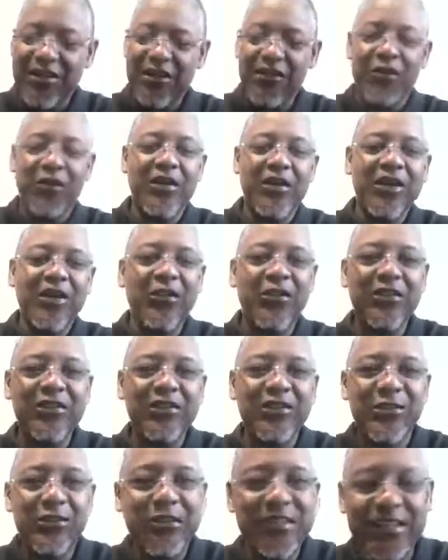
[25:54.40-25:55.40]

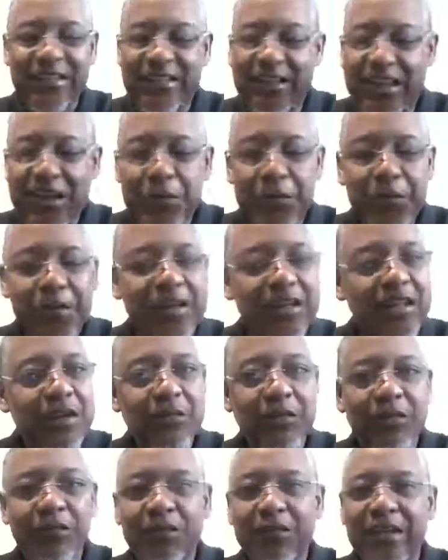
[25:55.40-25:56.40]
Crayolas. We didn't give
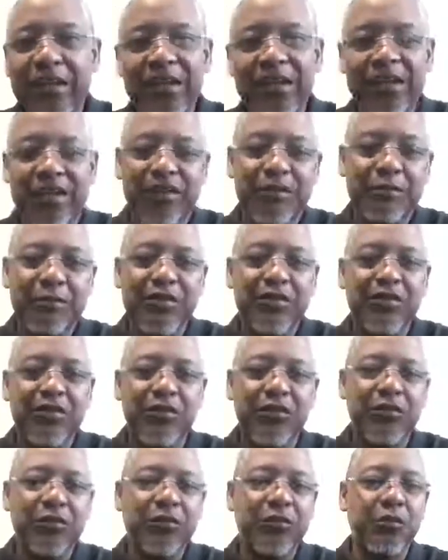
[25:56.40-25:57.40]
them fake
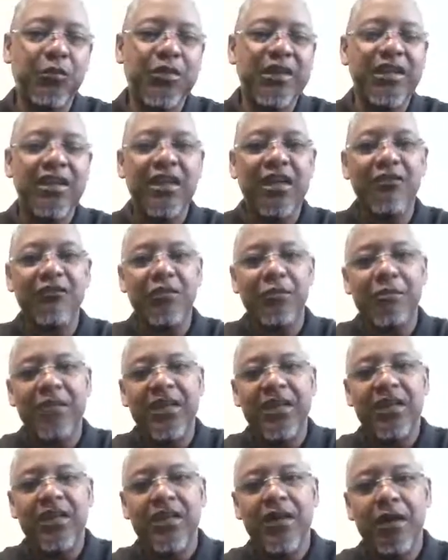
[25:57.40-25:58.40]
materials. We gave them
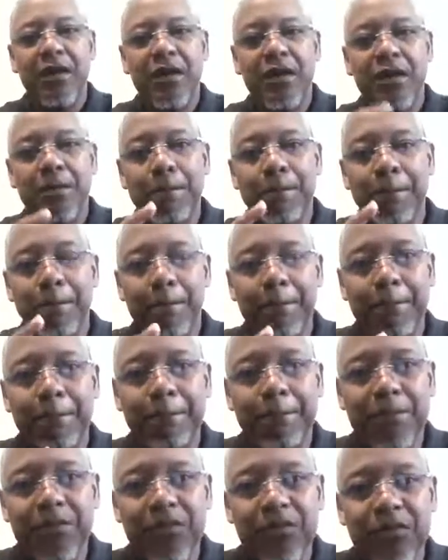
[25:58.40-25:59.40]

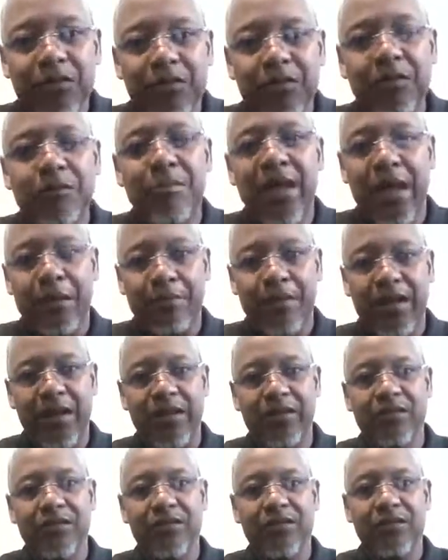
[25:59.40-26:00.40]
good
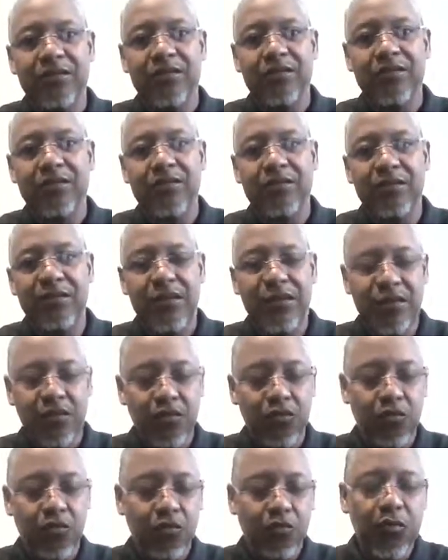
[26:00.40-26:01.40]
backpacks.
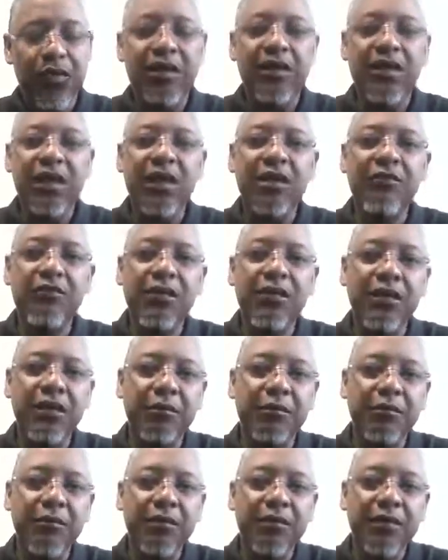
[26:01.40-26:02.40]
We gave
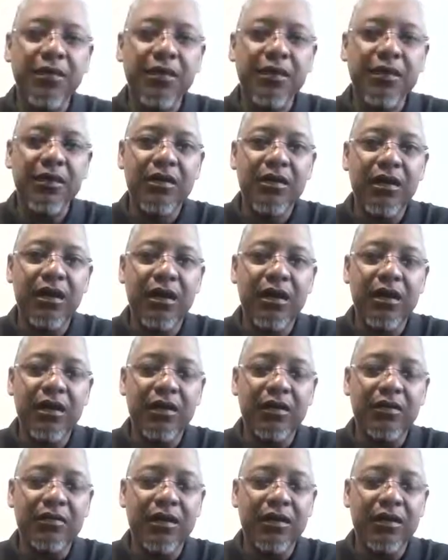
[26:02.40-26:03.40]
them,
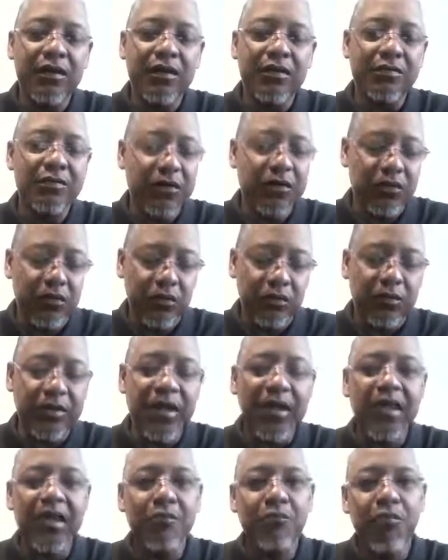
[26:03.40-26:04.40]

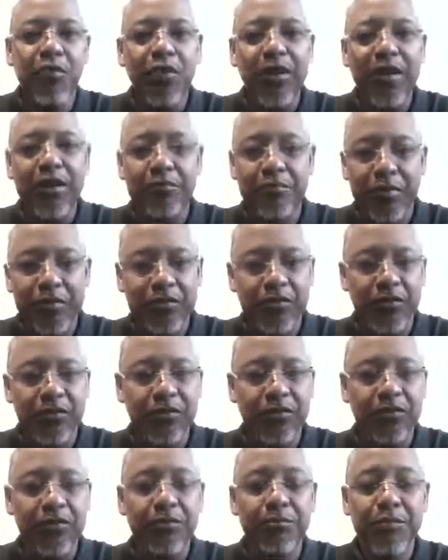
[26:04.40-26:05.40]
name brand
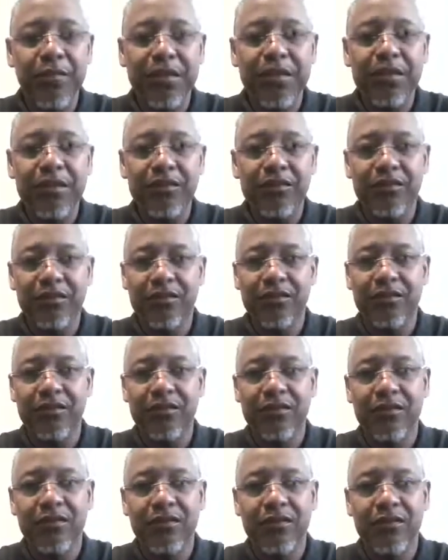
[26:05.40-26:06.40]
pencils, pens.
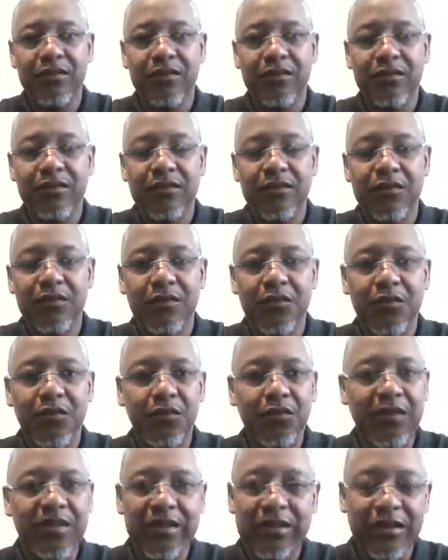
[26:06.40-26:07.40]

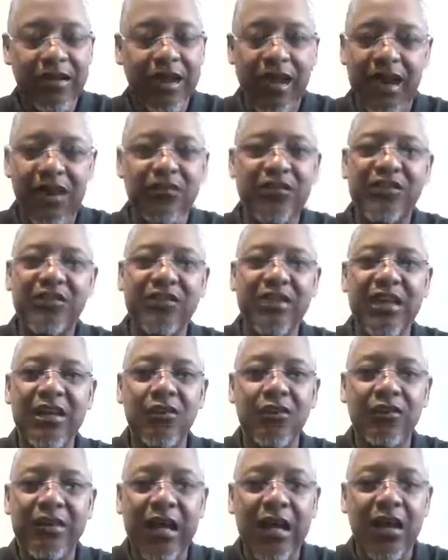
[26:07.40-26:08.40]
We didn't have a
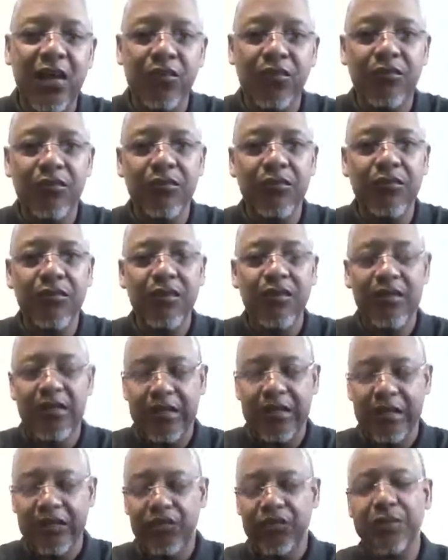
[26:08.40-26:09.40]
scale down.
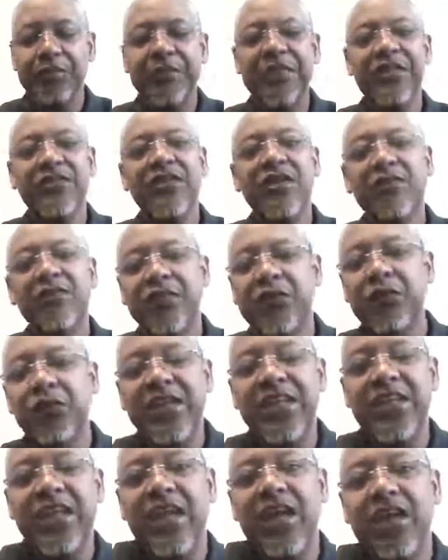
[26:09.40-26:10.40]
Some of the stuff that
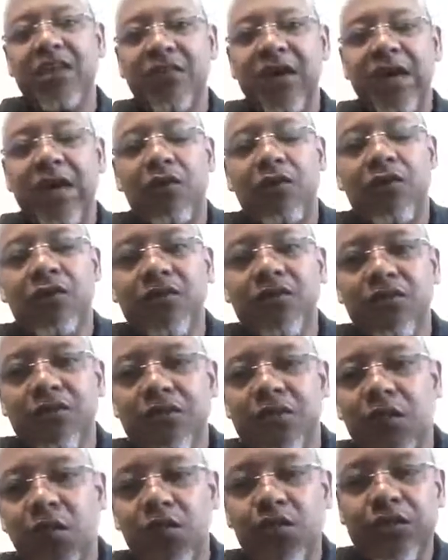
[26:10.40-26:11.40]
we gave out
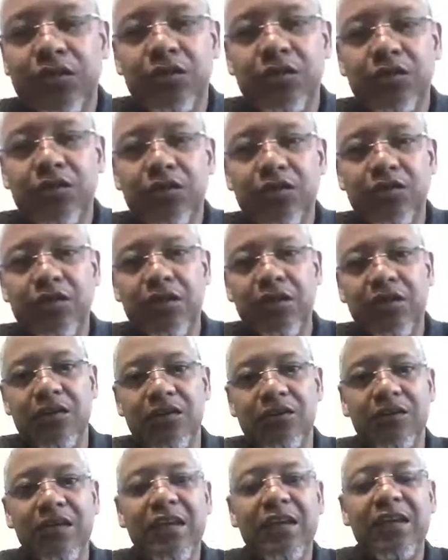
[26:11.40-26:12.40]
over those 2
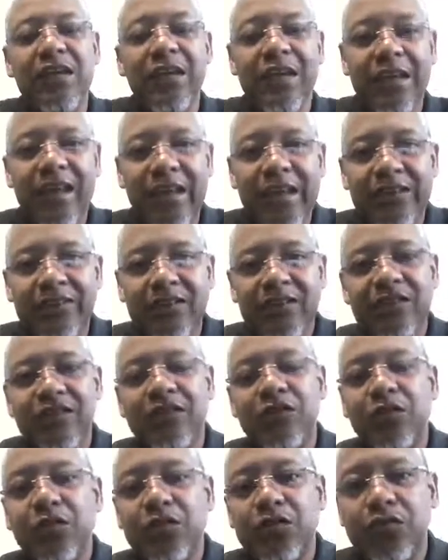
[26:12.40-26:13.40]
years lasted
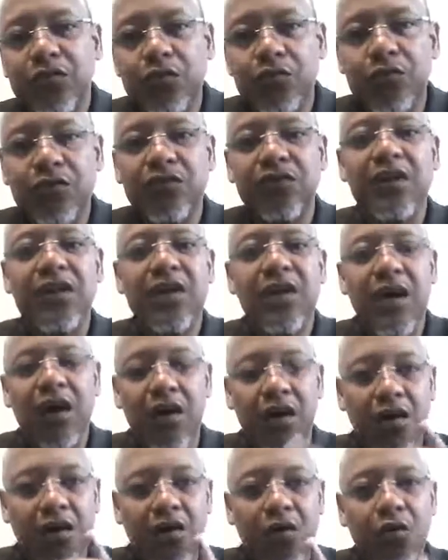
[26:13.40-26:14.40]
those students
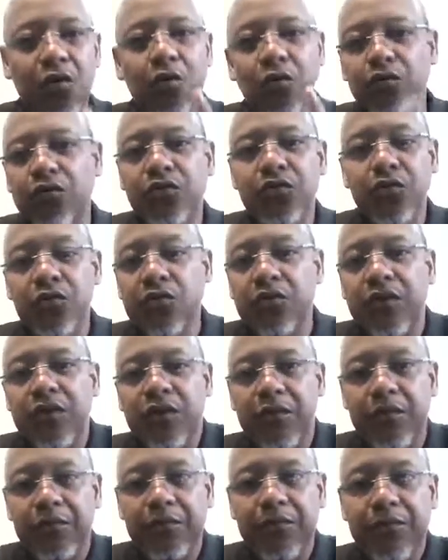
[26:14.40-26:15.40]
a whole school
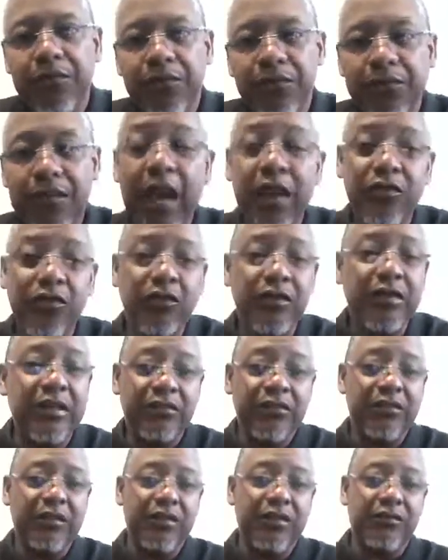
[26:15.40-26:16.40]
year. Now you
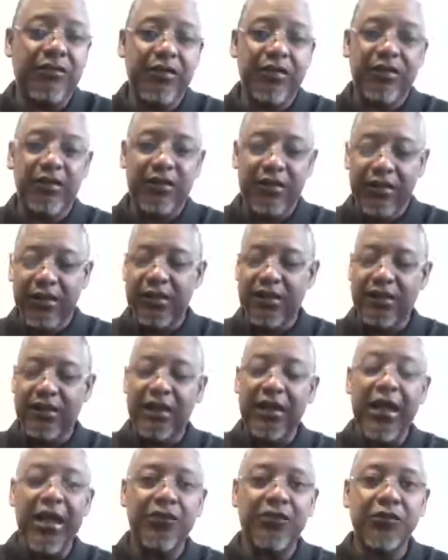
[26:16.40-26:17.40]
get stuff that
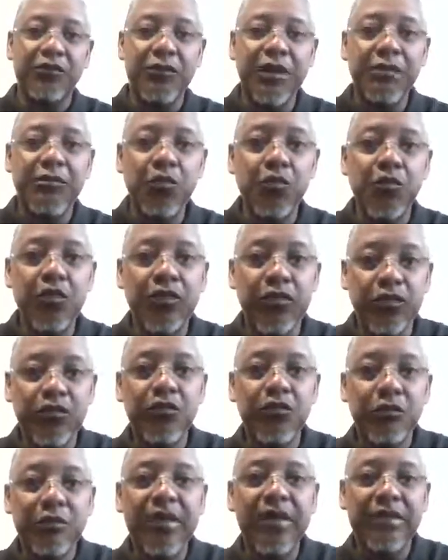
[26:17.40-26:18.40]
lasts maybe 1 or
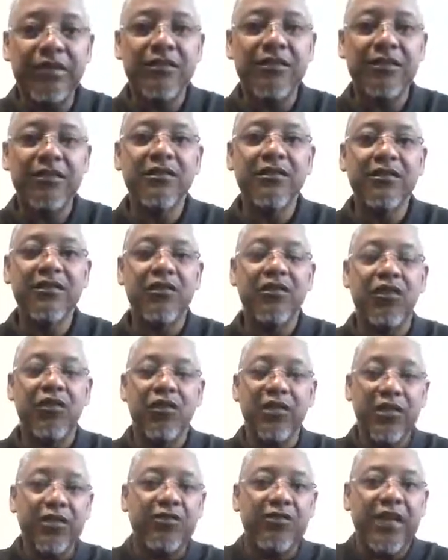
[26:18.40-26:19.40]
2 months,
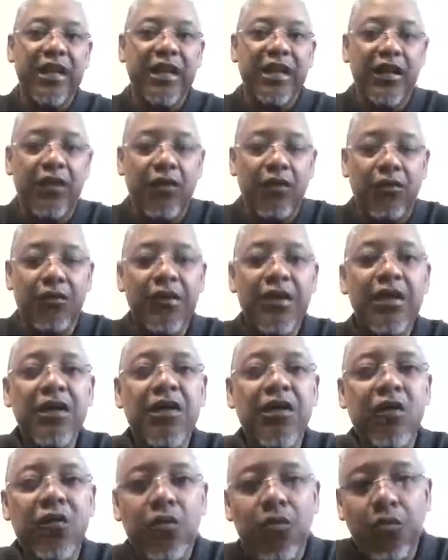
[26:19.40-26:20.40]
if that long.
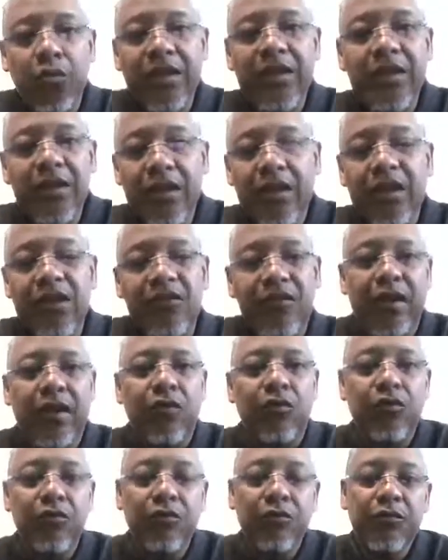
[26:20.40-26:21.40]
We gave
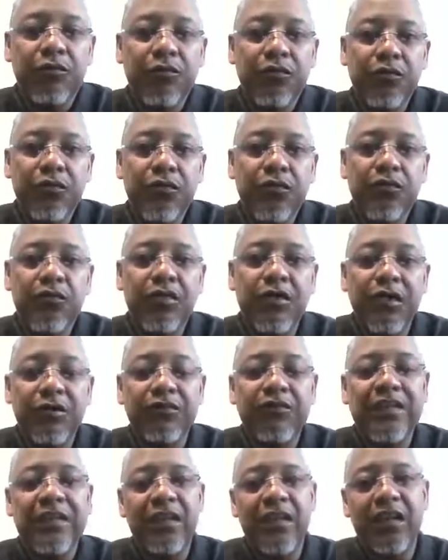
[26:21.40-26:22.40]
out
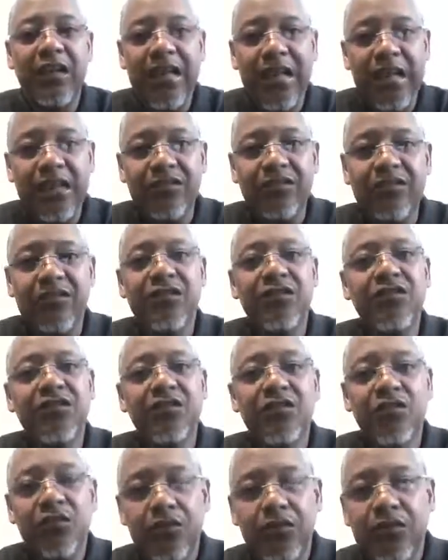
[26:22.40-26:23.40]
stuff that lasted
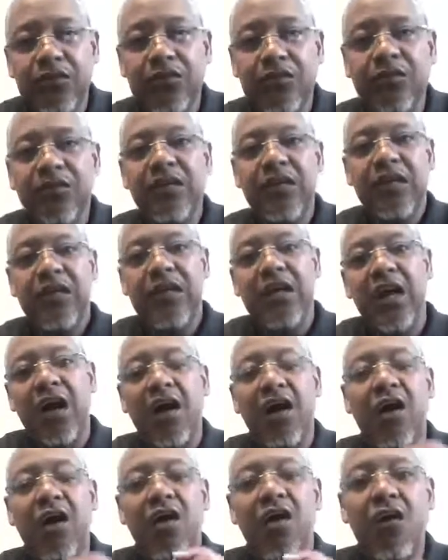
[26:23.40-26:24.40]
students
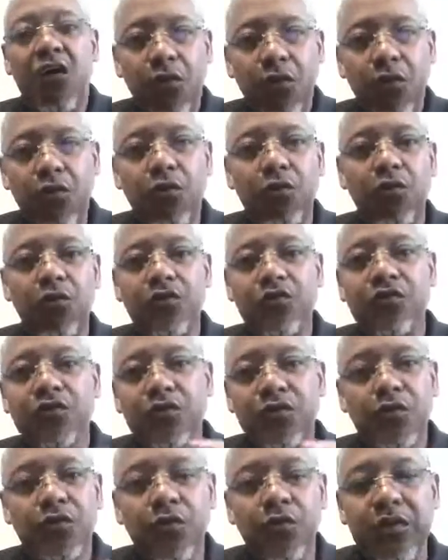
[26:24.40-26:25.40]
a whole
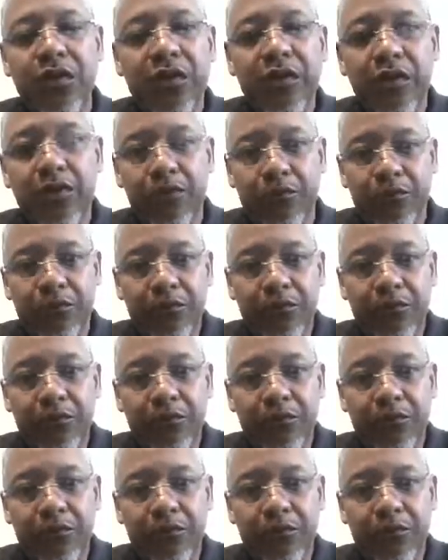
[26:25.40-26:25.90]
school year.